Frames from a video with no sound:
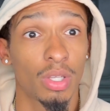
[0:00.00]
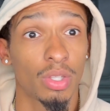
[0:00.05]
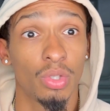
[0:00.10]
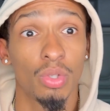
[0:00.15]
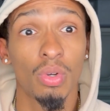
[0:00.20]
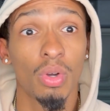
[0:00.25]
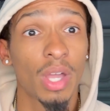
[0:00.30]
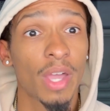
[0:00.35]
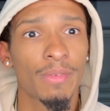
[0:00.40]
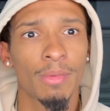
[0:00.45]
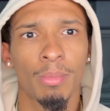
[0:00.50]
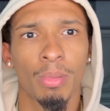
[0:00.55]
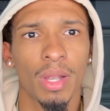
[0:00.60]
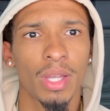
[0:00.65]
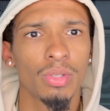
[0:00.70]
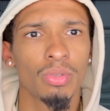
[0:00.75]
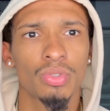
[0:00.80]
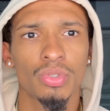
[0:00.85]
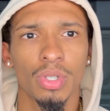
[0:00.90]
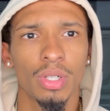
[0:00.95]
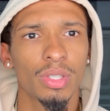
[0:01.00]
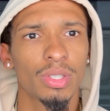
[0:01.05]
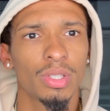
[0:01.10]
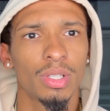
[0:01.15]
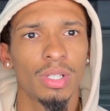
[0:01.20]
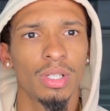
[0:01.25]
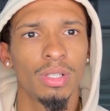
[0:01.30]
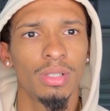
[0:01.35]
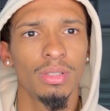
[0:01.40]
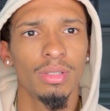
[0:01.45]
You're gonna have a brand new truck,
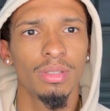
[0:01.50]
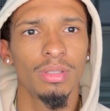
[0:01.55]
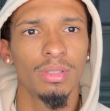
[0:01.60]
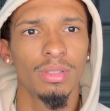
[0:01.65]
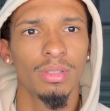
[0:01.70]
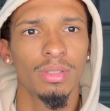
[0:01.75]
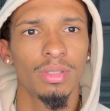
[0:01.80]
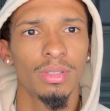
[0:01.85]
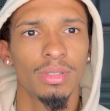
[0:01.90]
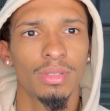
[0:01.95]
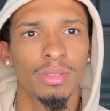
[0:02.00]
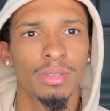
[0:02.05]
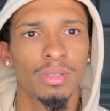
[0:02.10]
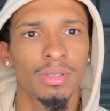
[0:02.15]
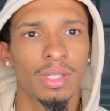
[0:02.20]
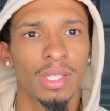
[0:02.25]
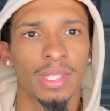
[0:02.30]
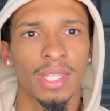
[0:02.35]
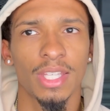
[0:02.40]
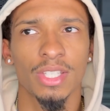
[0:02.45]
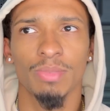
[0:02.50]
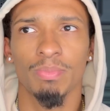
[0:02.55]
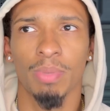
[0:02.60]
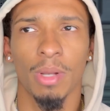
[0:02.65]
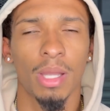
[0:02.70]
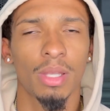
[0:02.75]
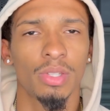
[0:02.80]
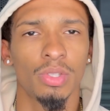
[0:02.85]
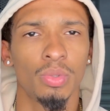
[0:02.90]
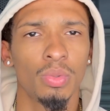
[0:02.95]
y'all. And that's
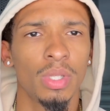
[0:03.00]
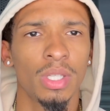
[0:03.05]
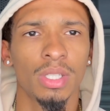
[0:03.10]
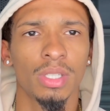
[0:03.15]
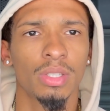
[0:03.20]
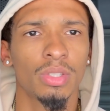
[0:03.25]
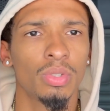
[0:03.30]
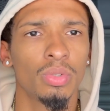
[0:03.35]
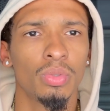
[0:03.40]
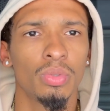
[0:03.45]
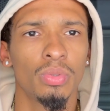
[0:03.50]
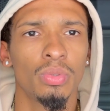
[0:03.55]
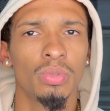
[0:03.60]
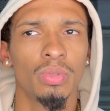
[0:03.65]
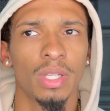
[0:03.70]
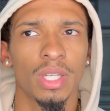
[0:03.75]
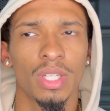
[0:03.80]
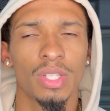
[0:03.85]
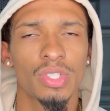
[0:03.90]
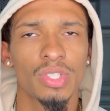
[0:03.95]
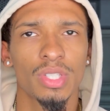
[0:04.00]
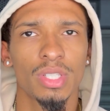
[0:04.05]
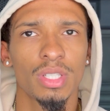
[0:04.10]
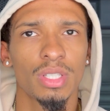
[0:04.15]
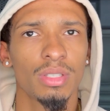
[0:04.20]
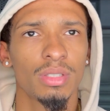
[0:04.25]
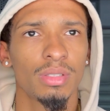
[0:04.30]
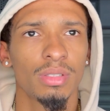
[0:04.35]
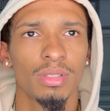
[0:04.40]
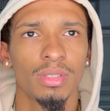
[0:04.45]
probably you getting a new
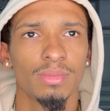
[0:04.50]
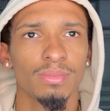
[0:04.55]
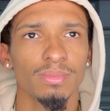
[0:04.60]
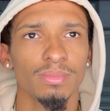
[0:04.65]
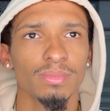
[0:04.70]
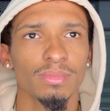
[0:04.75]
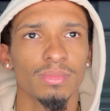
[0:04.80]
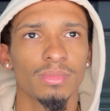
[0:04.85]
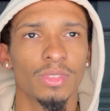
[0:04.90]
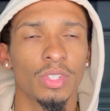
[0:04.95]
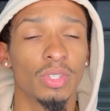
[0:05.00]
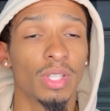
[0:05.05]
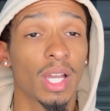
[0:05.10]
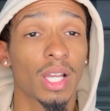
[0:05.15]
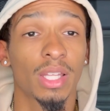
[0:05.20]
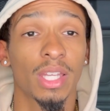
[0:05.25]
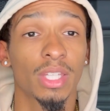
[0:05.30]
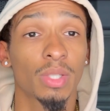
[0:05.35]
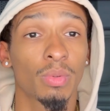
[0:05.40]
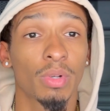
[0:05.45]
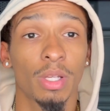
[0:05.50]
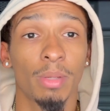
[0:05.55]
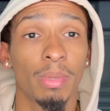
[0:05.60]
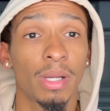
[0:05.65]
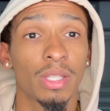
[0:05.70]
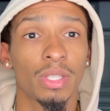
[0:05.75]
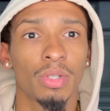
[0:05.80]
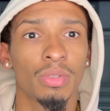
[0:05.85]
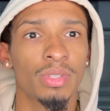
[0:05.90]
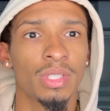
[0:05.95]
engine. You're not gonna have to worry
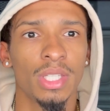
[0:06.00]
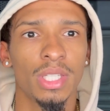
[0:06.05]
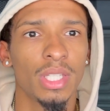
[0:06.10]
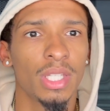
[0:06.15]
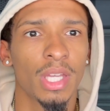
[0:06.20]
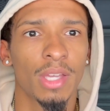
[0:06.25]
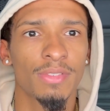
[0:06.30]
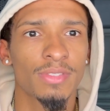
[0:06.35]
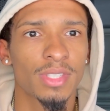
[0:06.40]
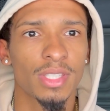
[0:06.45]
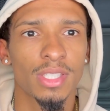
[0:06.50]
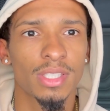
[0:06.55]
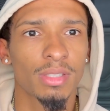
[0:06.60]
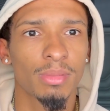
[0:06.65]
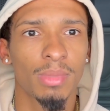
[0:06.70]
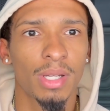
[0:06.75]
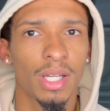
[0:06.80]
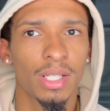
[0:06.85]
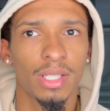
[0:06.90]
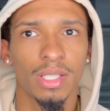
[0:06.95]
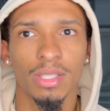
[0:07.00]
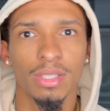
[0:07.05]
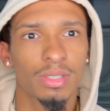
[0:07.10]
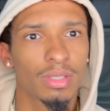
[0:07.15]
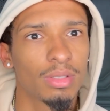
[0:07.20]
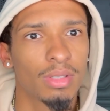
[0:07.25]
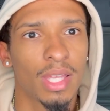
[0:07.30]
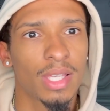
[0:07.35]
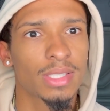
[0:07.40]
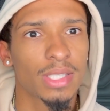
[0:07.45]
about no DEF system on it,
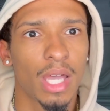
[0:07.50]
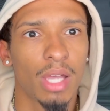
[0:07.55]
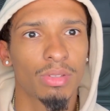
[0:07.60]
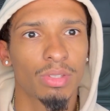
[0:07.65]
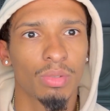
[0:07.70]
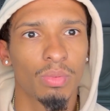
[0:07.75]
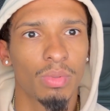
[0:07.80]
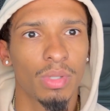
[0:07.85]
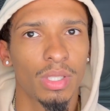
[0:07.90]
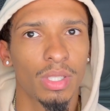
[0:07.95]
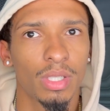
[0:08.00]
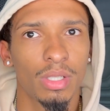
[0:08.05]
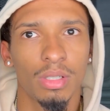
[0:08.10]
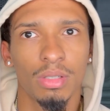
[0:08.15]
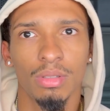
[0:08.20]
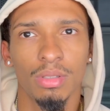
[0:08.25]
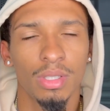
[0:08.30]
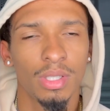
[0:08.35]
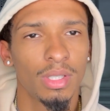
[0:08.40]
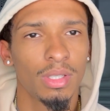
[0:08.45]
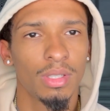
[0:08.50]
so that's out the window.